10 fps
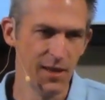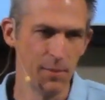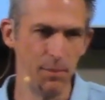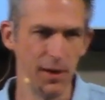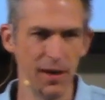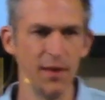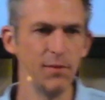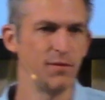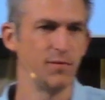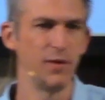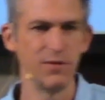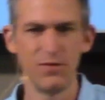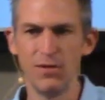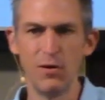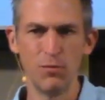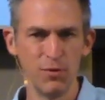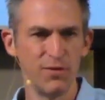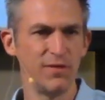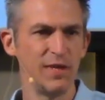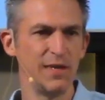But others of us don't
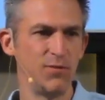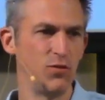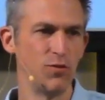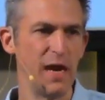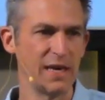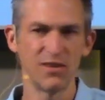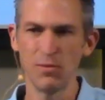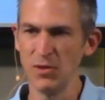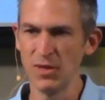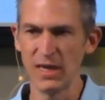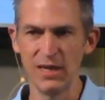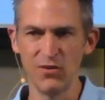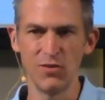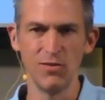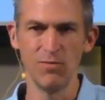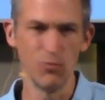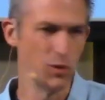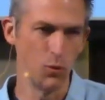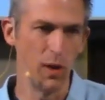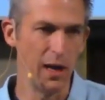receive direct communication
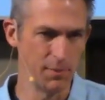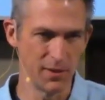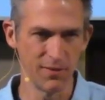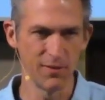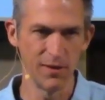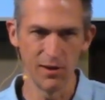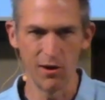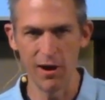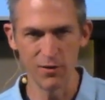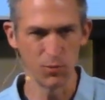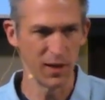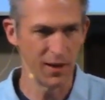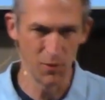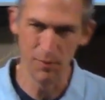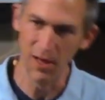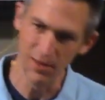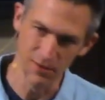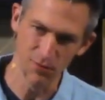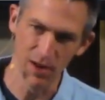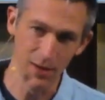real well because in our hearts we're kind of
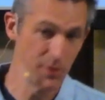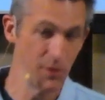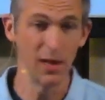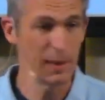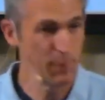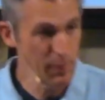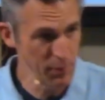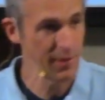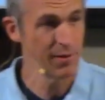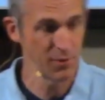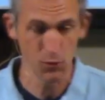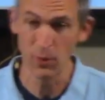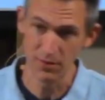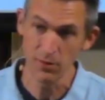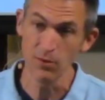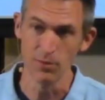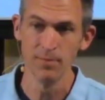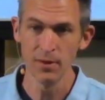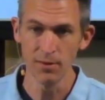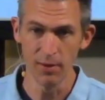rebellious, right? We don't like people telling us what to do,
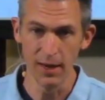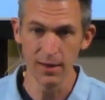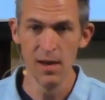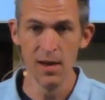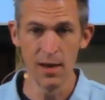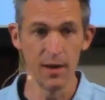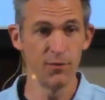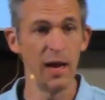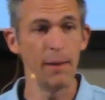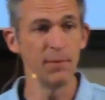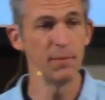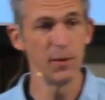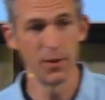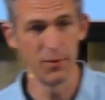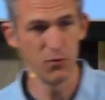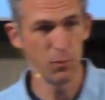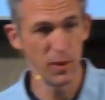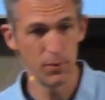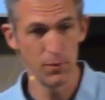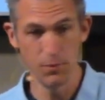right? And if you happen to be one of those
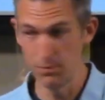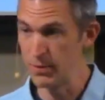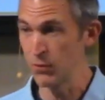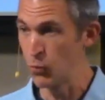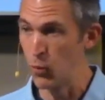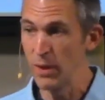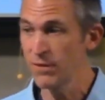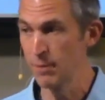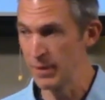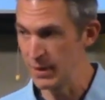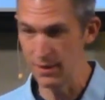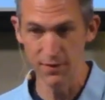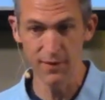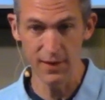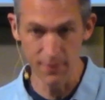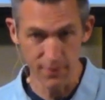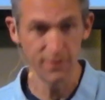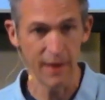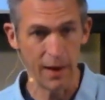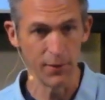people who doesn't want somebody to say, this
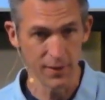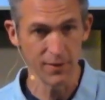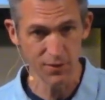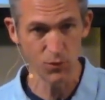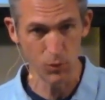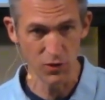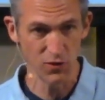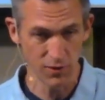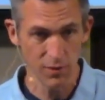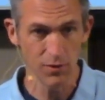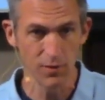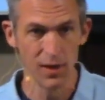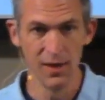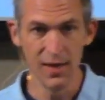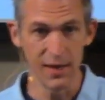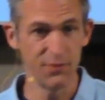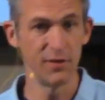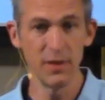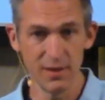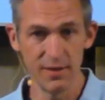is how it is, this is what you should do, if
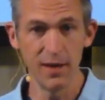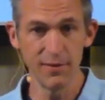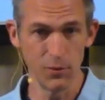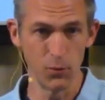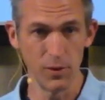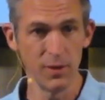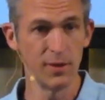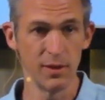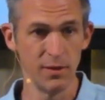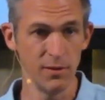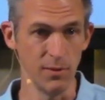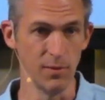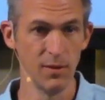somebody does it, what are you going to do?